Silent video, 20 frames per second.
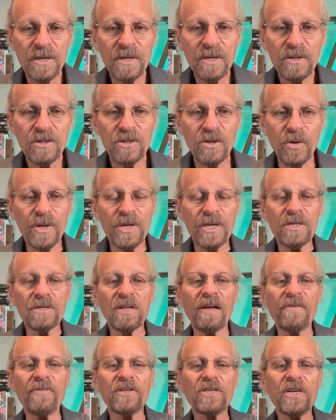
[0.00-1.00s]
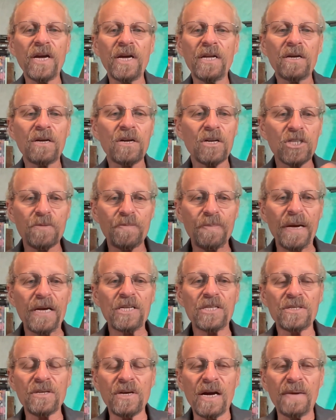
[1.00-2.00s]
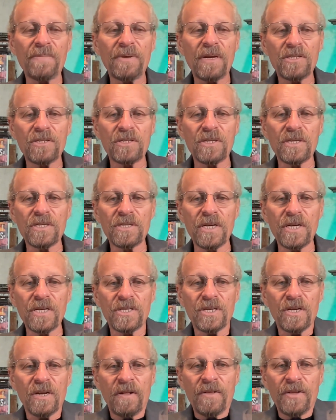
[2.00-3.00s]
So he's levitated because space-time doesn't exist.